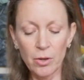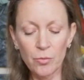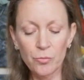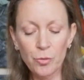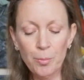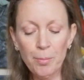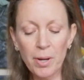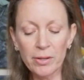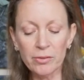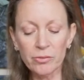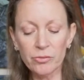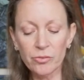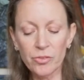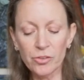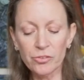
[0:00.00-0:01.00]
For
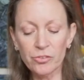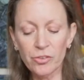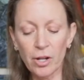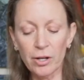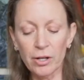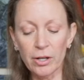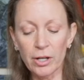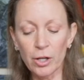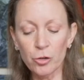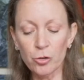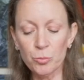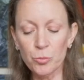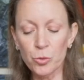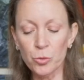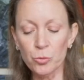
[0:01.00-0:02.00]
months, the sun and
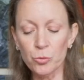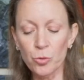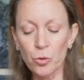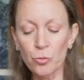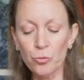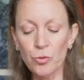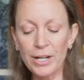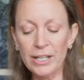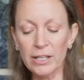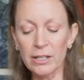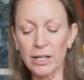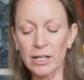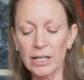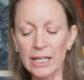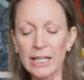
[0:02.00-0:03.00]
moon
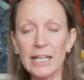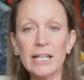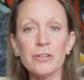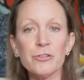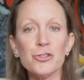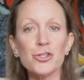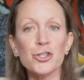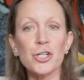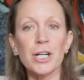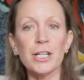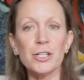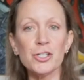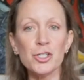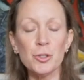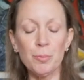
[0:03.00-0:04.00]
regularly
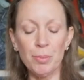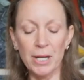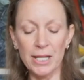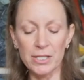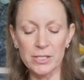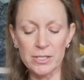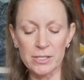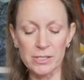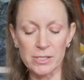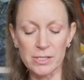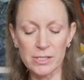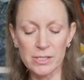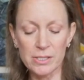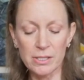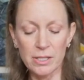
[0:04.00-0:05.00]
exchanged
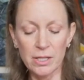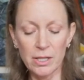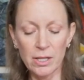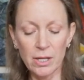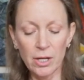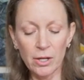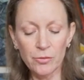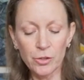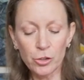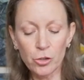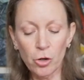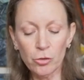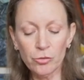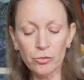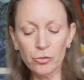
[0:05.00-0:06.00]
places. The
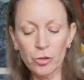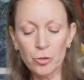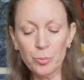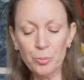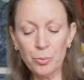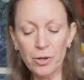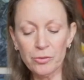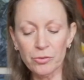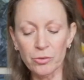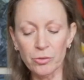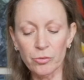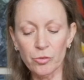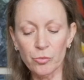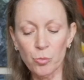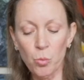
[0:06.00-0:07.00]
constant
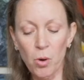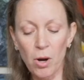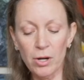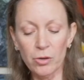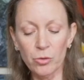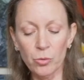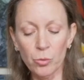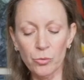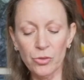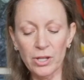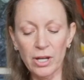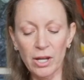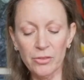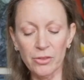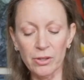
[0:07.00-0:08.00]
presence of one or
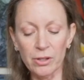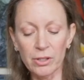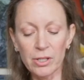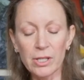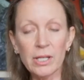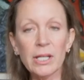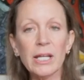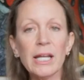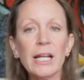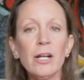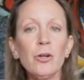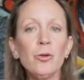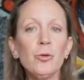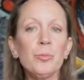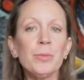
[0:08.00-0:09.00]
the other
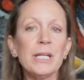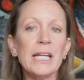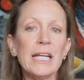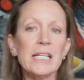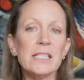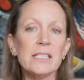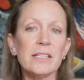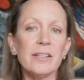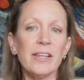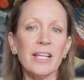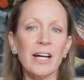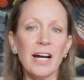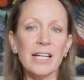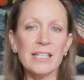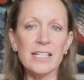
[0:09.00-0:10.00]
illuminated the
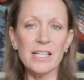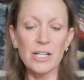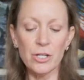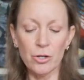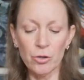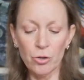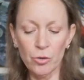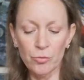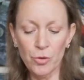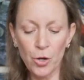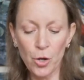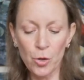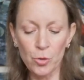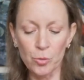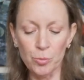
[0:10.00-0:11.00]
idea of
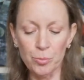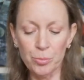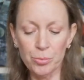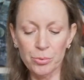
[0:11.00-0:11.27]
hope.